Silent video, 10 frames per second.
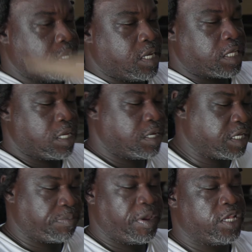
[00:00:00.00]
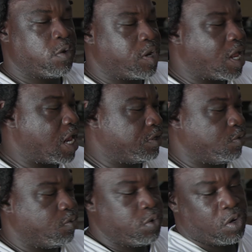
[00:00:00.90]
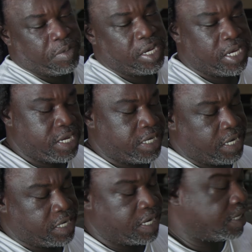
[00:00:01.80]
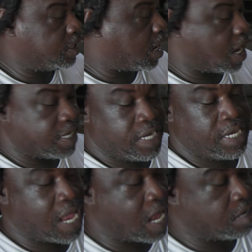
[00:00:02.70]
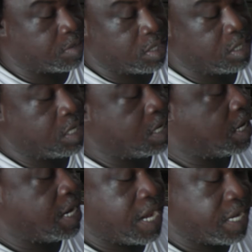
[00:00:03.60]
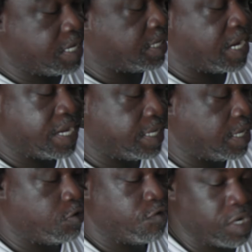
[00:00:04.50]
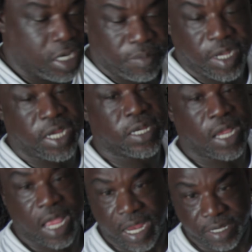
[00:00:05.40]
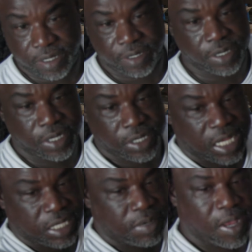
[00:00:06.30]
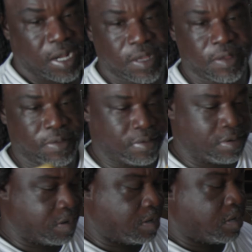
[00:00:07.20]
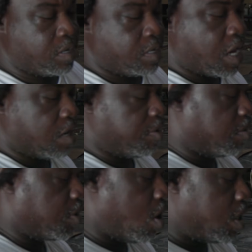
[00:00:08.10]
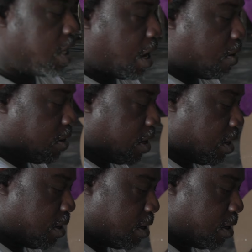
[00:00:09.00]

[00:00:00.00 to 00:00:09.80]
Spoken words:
So it depends on what hat you could build anything into a hat, any animal, anything you really could build into a hat. Doesn't matter. Now I can put some contact on that.